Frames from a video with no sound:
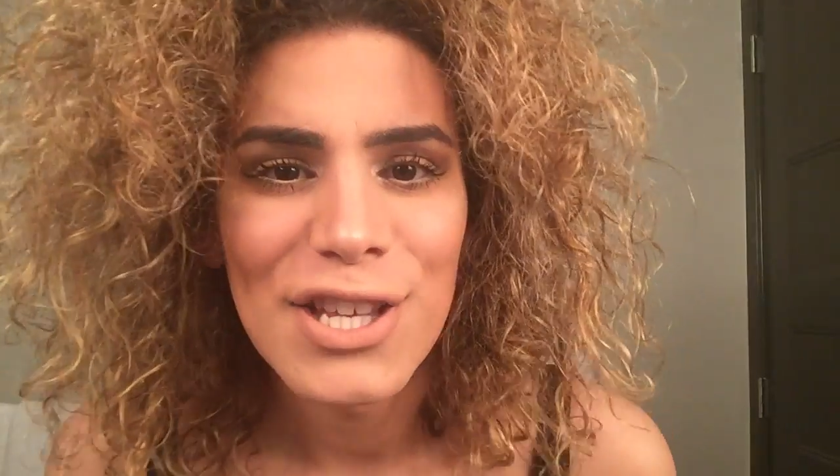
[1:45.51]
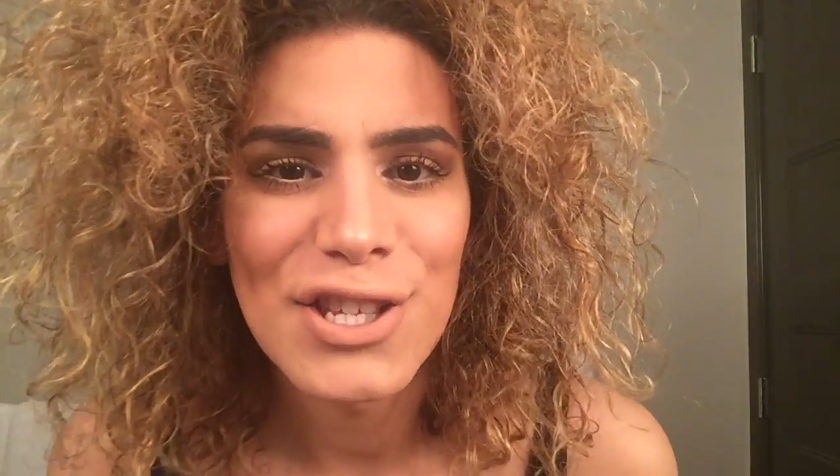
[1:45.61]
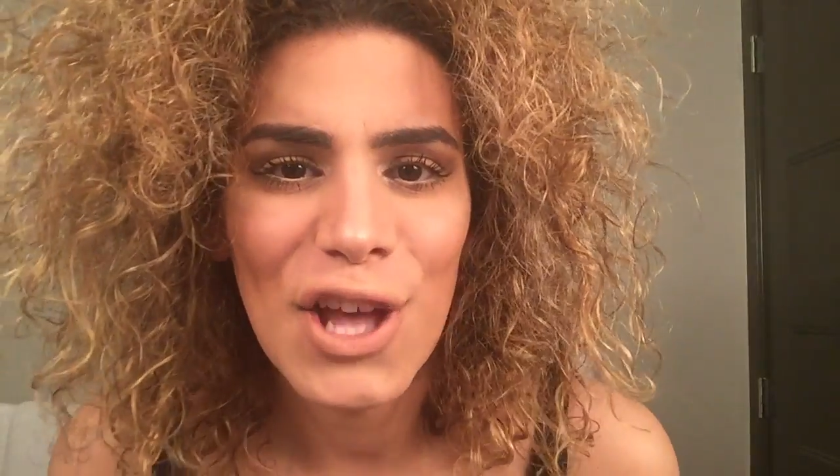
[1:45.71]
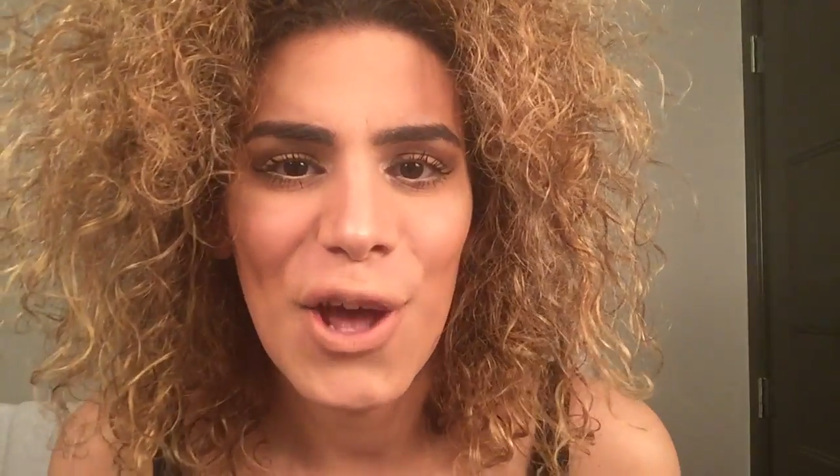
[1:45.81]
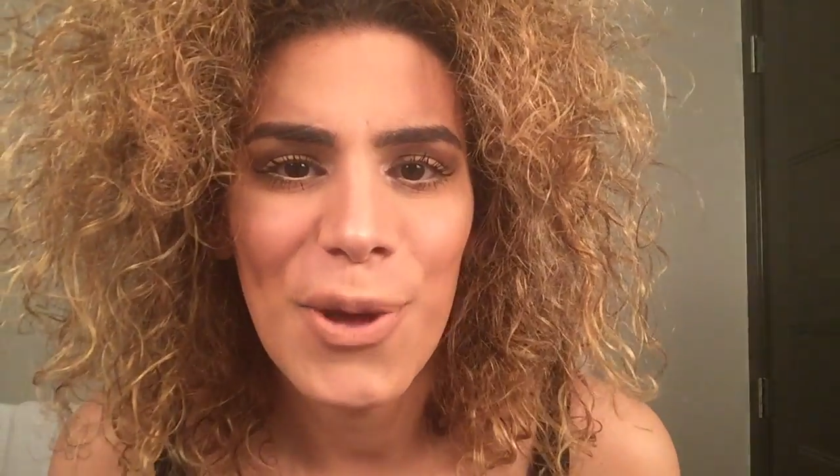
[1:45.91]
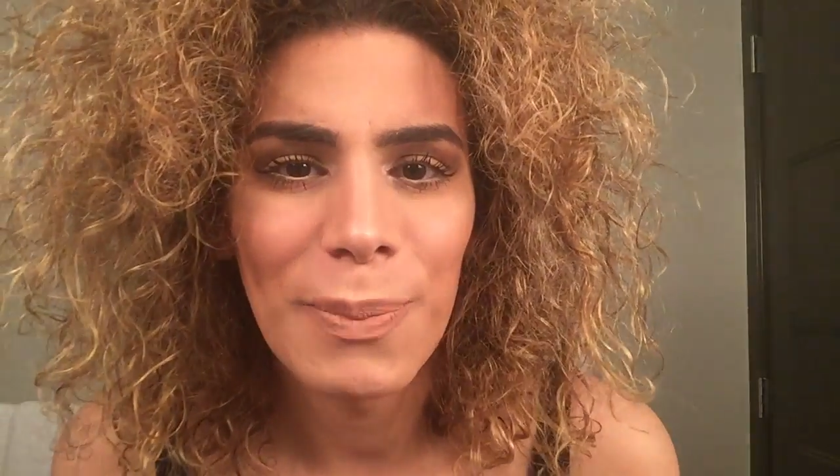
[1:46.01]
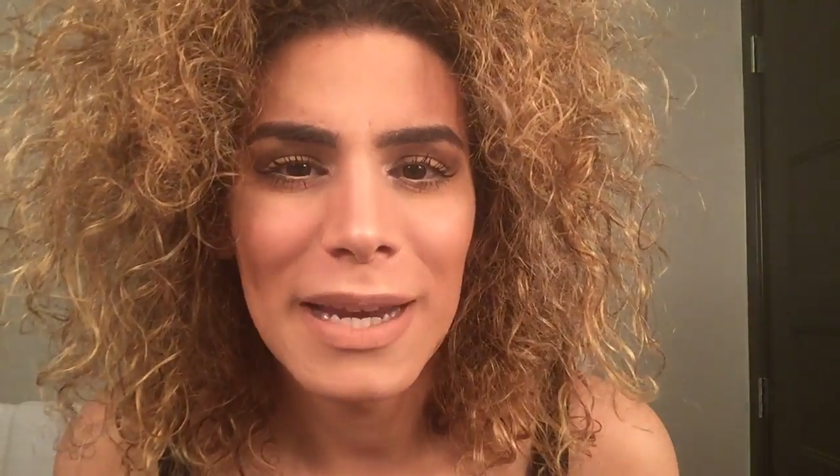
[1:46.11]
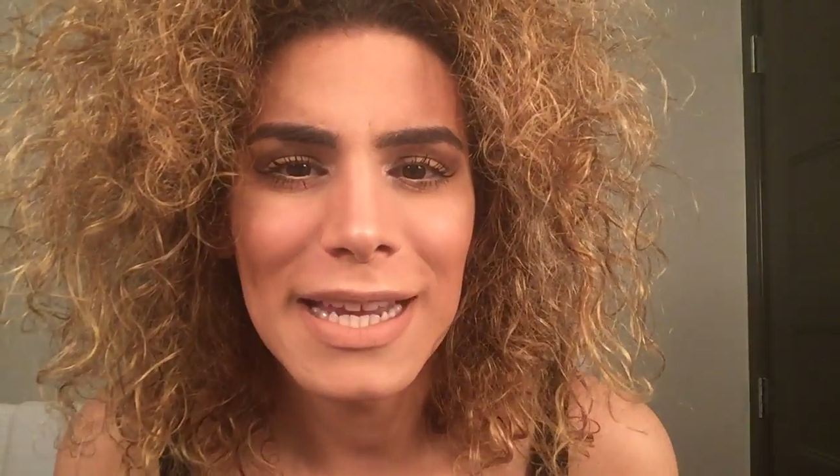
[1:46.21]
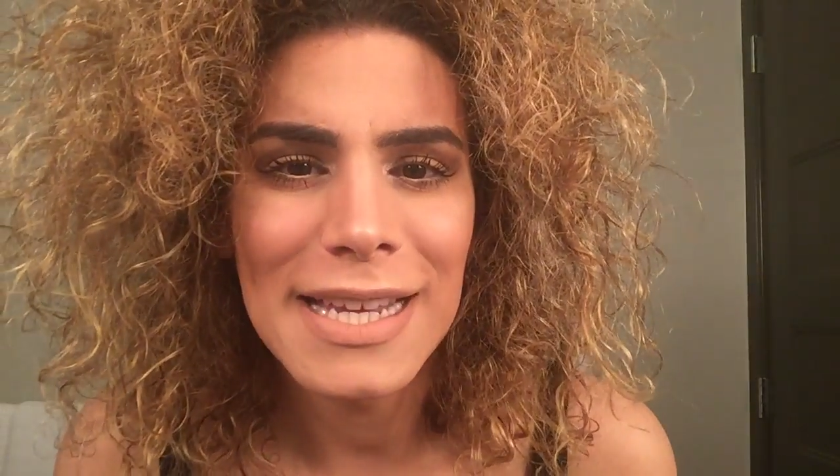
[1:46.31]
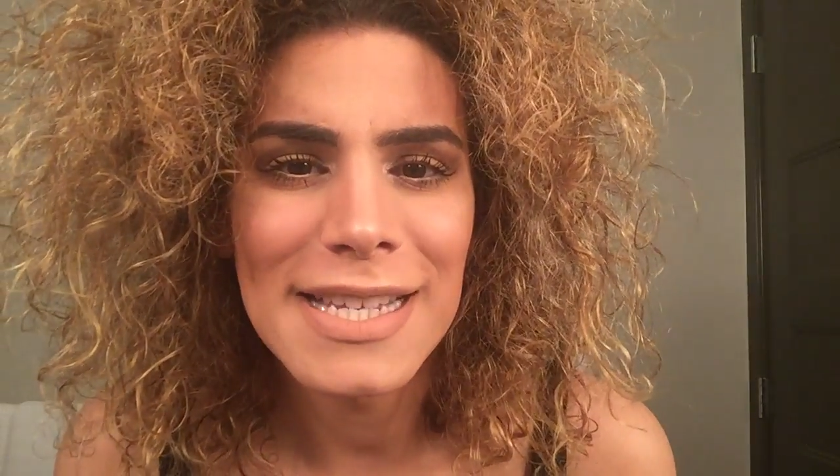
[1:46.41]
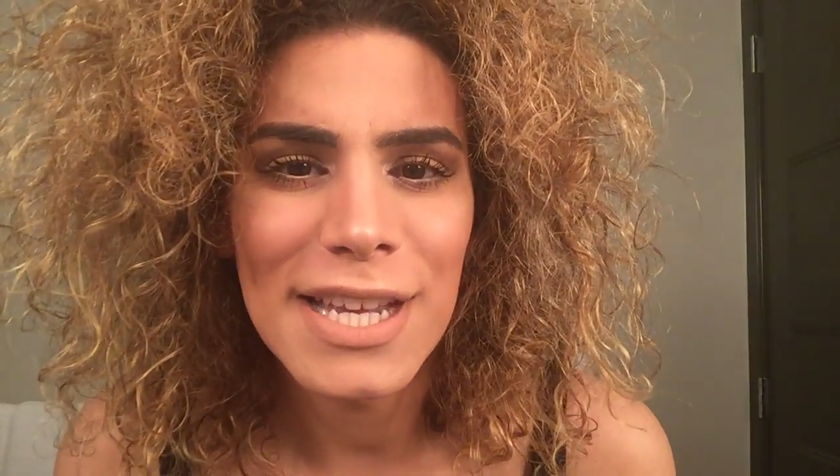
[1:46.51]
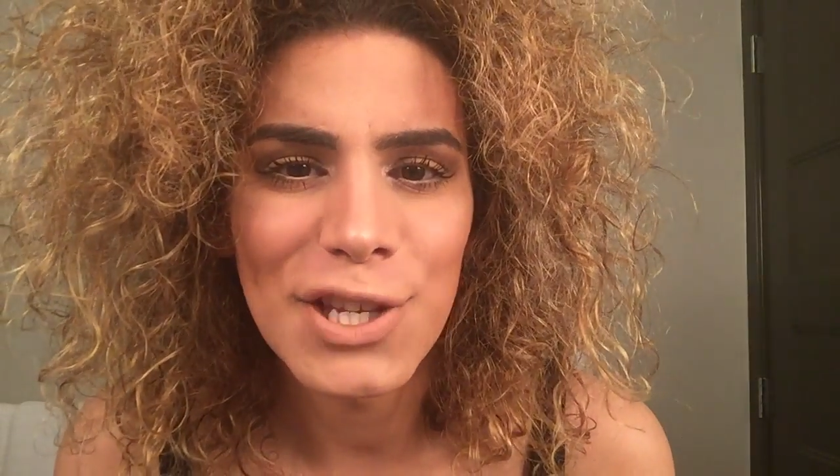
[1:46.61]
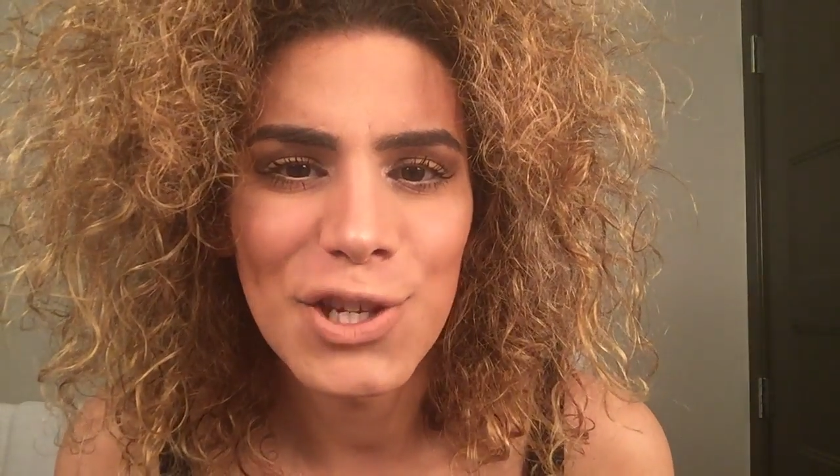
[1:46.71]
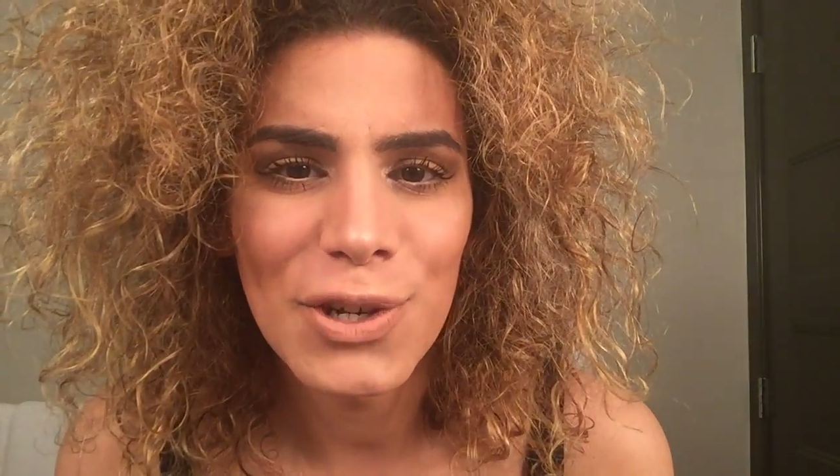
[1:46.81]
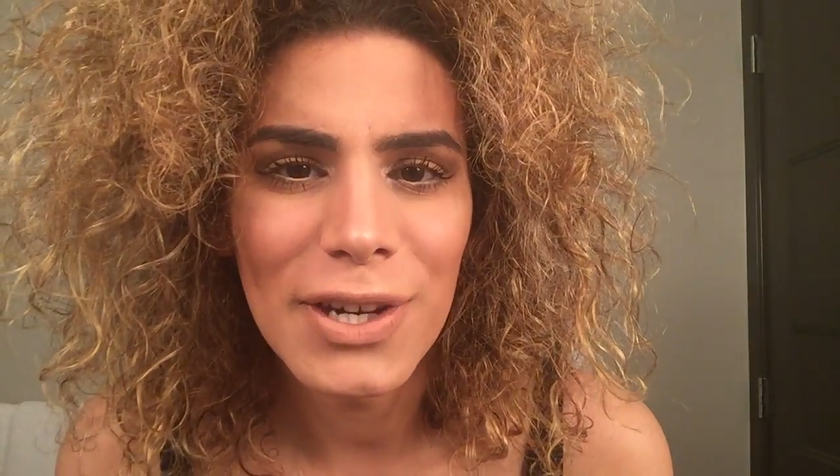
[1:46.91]
So please
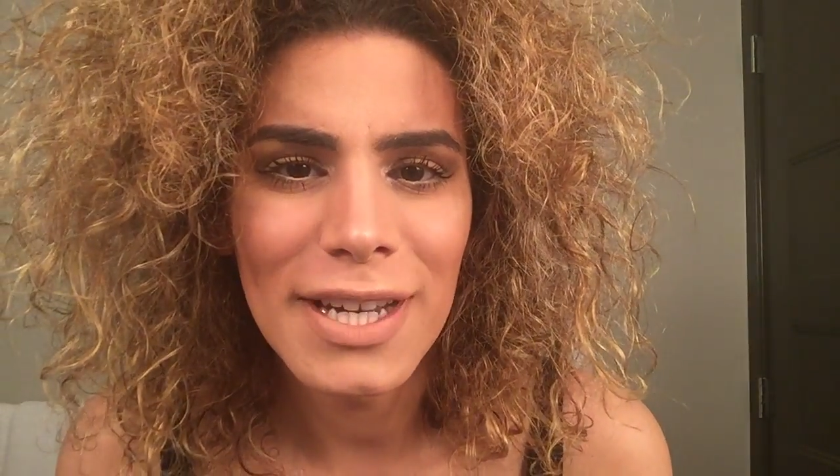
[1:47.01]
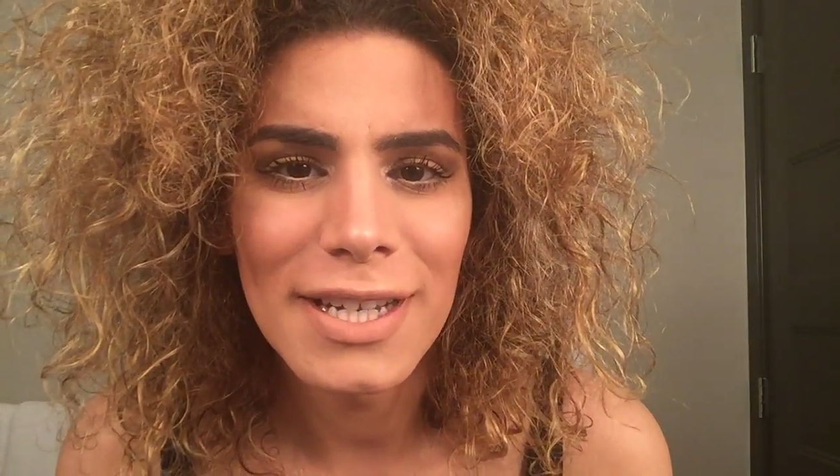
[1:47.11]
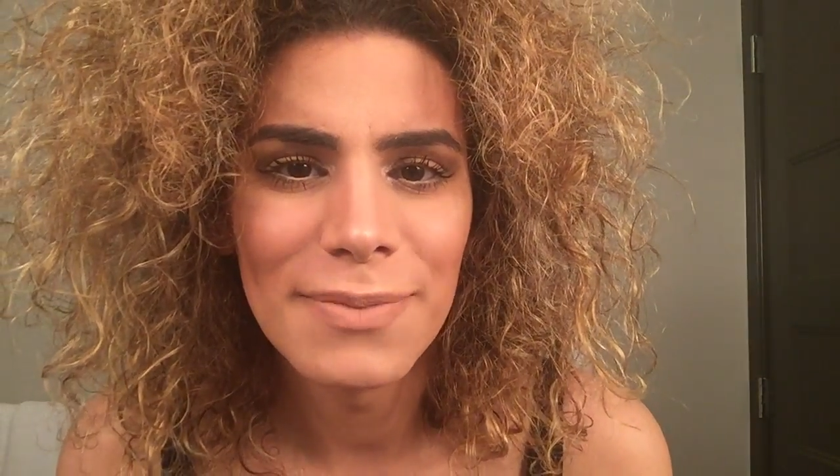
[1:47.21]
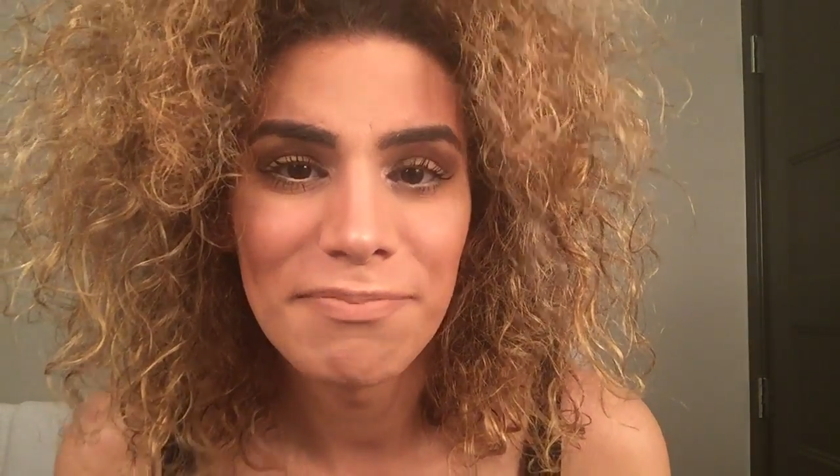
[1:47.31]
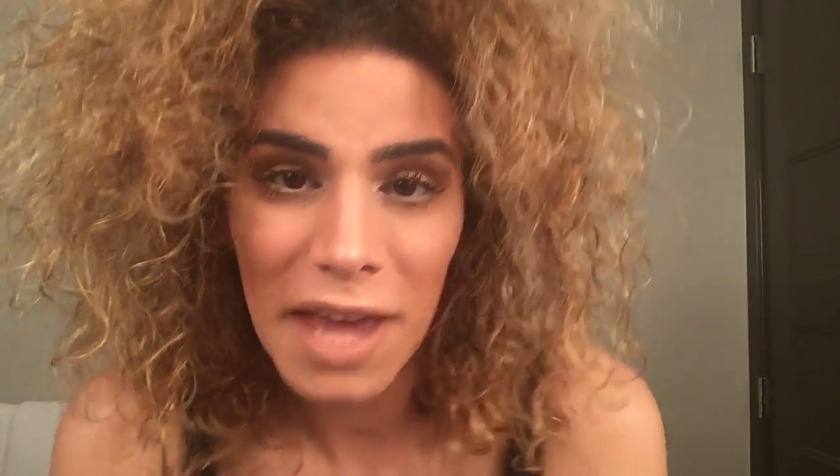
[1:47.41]
enjoy,